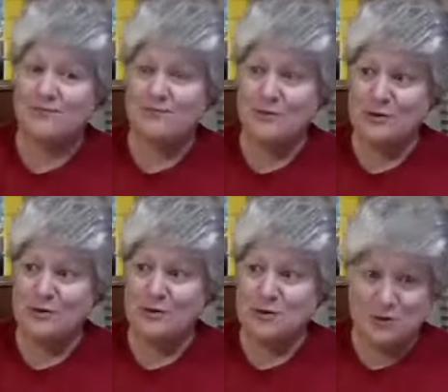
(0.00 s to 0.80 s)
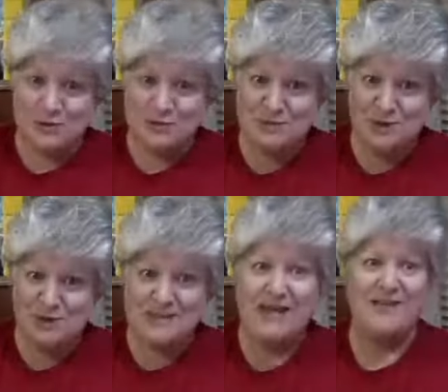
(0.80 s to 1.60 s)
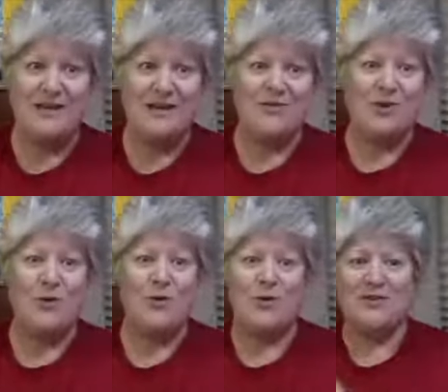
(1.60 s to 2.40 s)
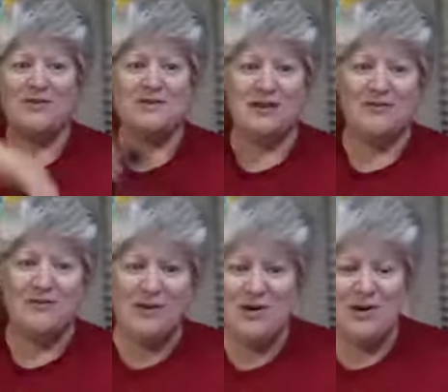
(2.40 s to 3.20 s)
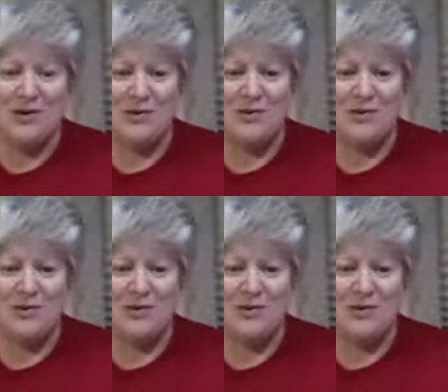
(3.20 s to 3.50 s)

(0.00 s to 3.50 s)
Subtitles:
well-known tourist spots, and then I've got all of the stuff where the